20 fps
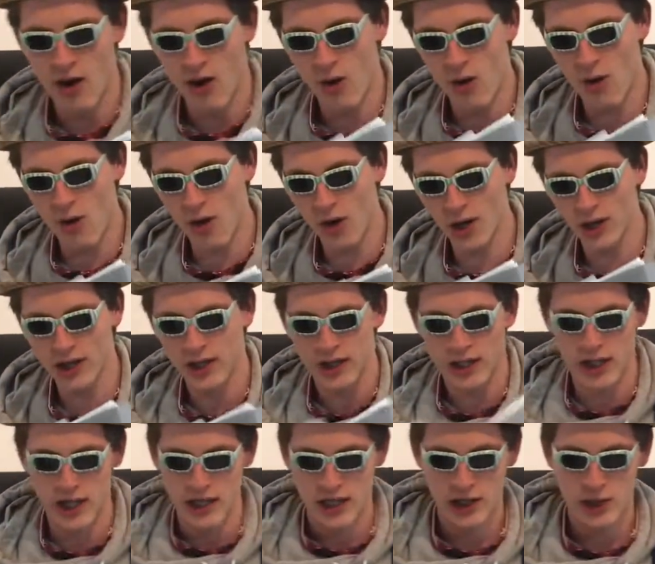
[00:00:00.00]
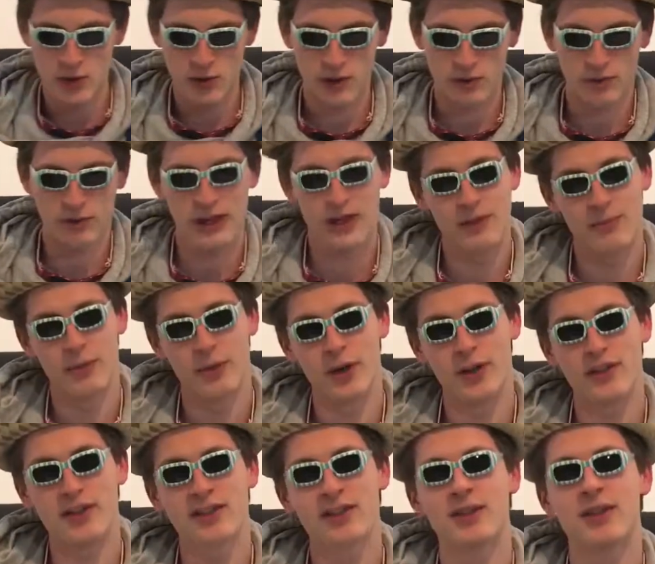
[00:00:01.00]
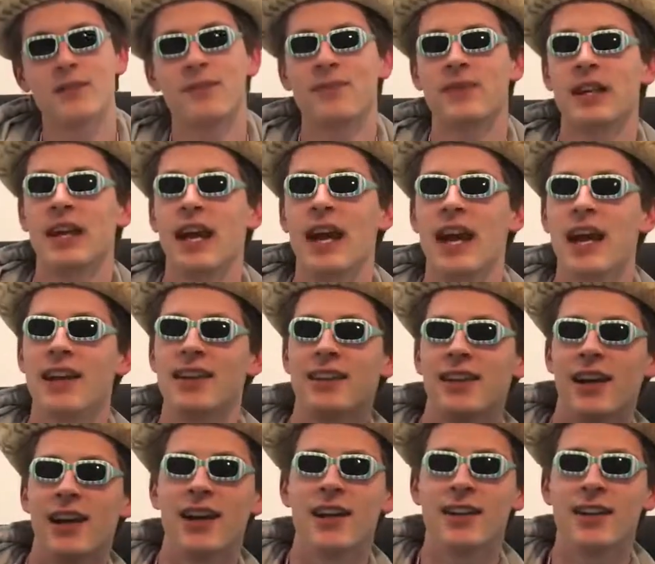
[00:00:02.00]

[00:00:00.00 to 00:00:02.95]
Or you can read books and,